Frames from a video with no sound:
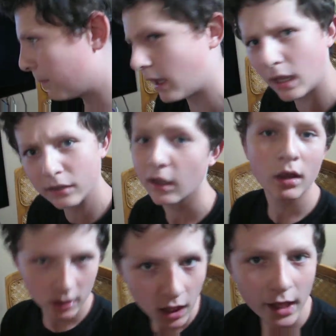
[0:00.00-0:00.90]
pain.
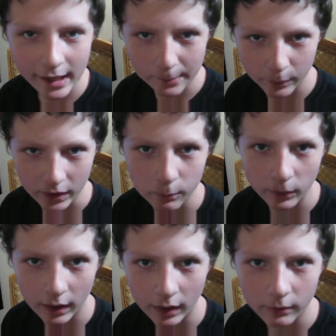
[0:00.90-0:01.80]
Epic
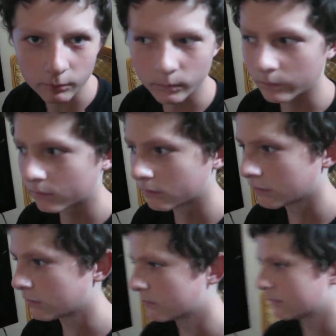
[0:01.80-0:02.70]
pain. Because he